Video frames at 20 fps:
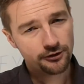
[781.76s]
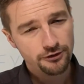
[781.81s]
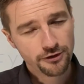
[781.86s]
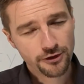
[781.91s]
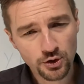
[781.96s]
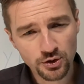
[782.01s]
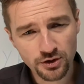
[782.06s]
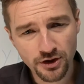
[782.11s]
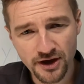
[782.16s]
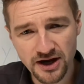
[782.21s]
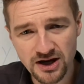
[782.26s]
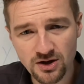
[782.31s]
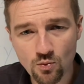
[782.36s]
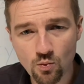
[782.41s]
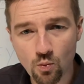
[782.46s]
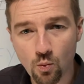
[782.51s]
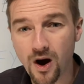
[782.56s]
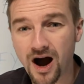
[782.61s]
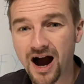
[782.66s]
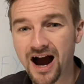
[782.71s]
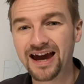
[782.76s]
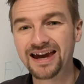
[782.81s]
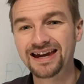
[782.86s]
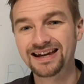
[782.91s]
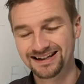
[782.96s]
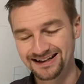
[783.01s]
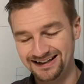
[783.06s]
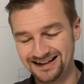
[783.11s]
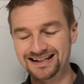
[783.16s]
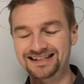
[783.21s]
Third thing why
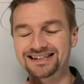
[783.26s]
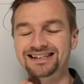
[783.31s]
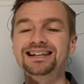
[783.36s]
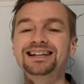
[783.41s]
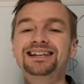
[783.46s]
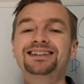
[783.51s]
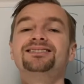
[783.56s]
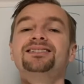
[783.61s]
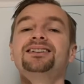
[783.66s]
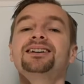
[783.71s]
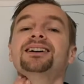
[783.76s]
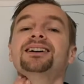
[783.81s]
this is